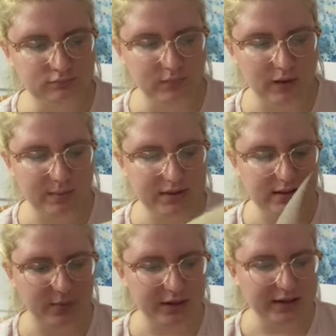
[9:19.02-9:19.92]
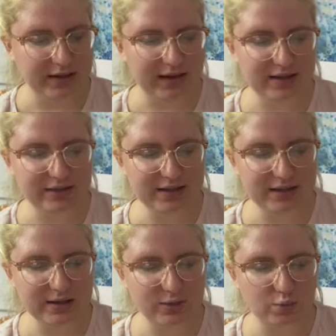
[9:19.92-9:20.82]
Let me see where, and there was like
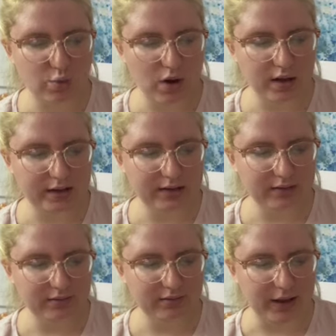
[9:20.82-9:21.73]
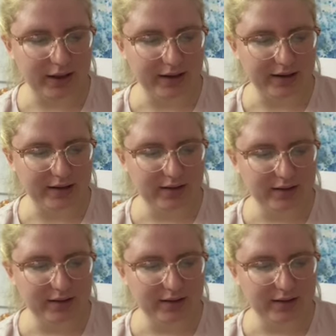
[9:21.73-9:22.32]
this one line